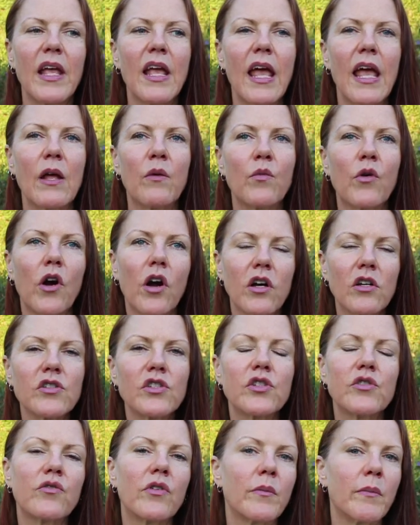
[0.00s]
And we're
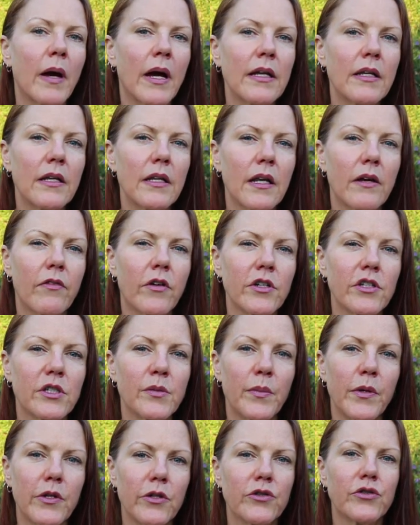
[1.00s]
also reminded of our
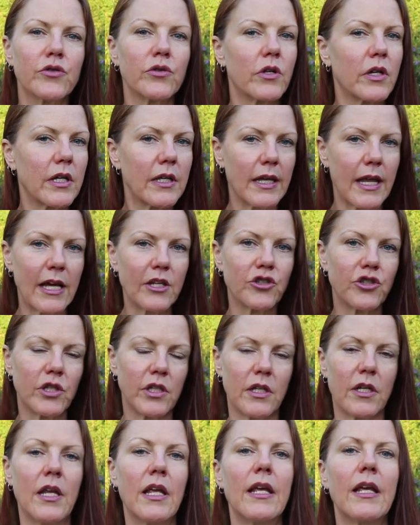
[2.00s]
spiritual
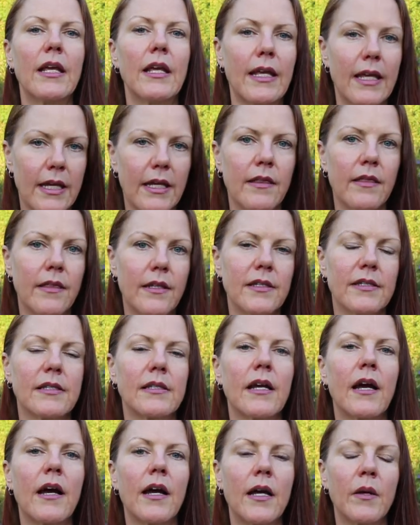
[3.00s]
connection in this
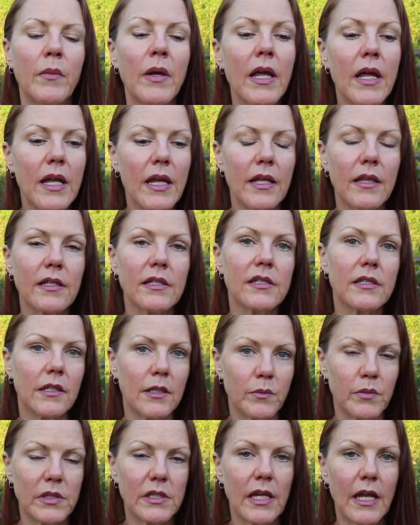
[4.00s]
time, in the
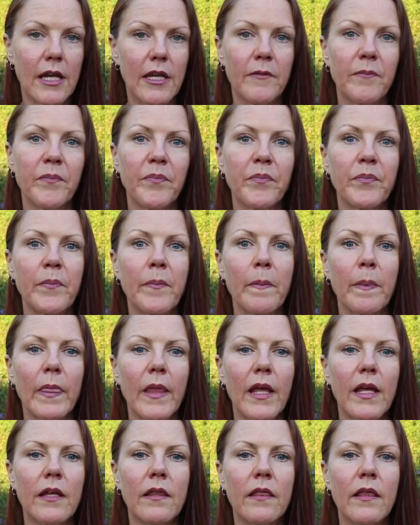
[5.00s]
sleep state,
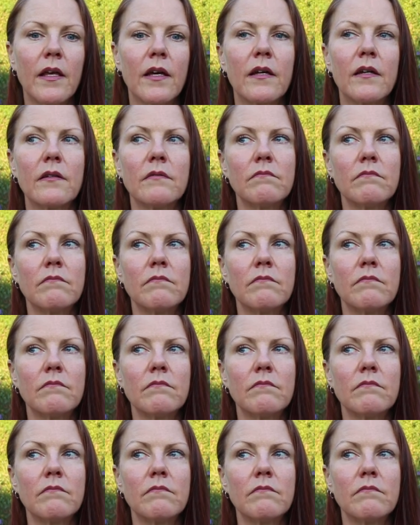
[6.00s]
in the